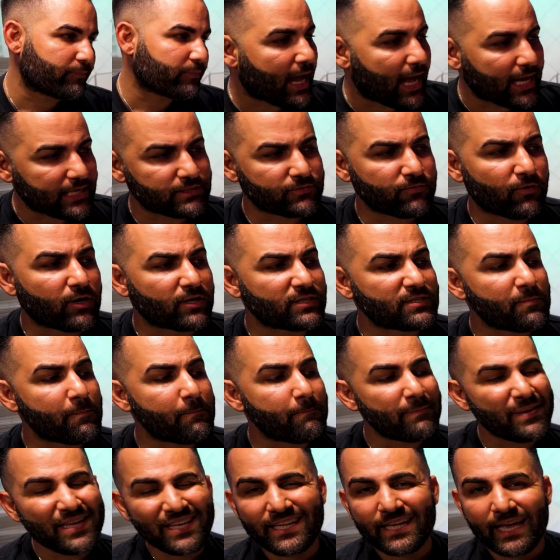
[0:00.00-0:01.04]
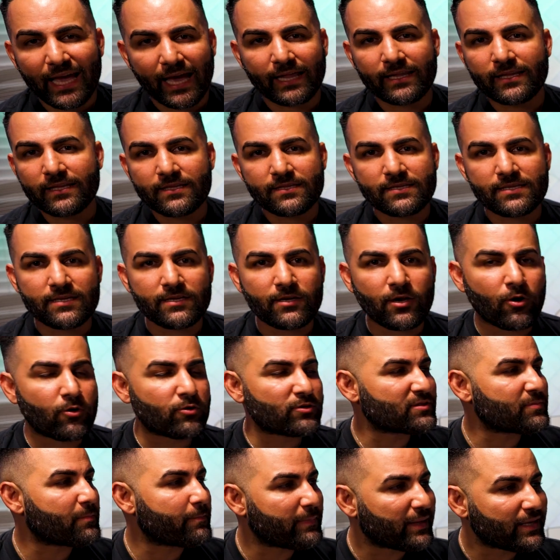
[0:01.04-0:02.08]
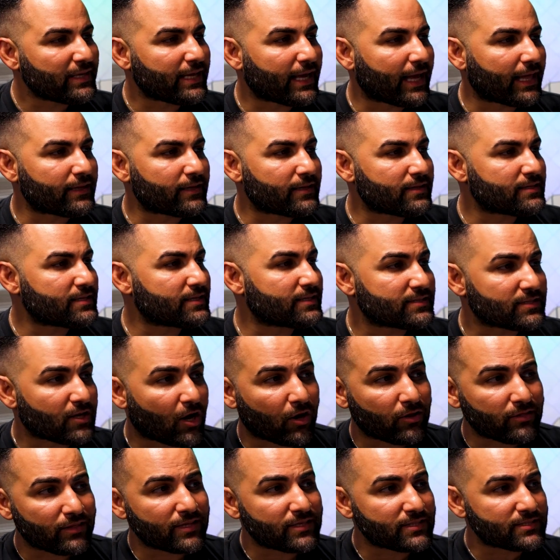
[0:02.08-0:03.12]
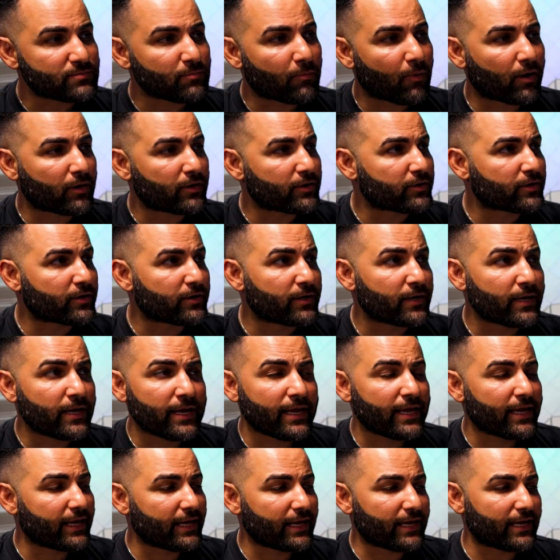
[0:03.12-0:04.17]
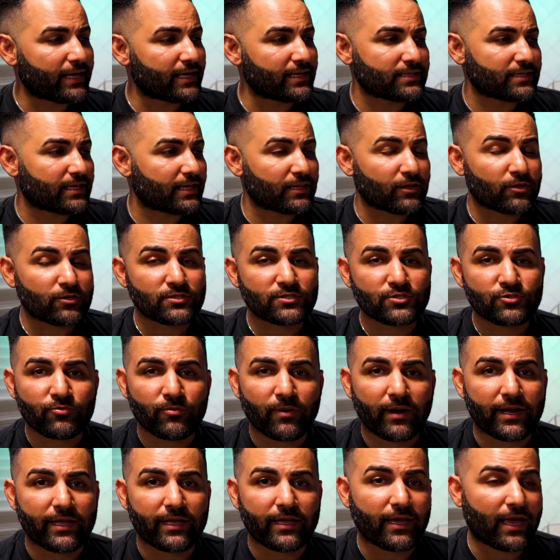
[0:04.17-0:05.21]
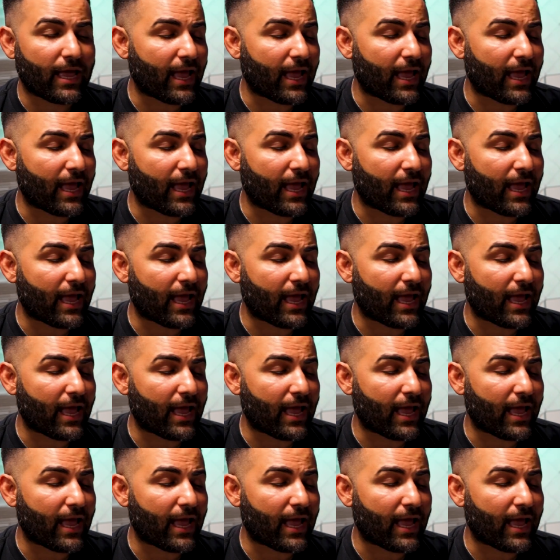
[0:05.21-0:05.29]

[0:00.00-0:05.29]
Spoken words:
As far as mini LED goes, mini LEDs on this monitor, it looks great.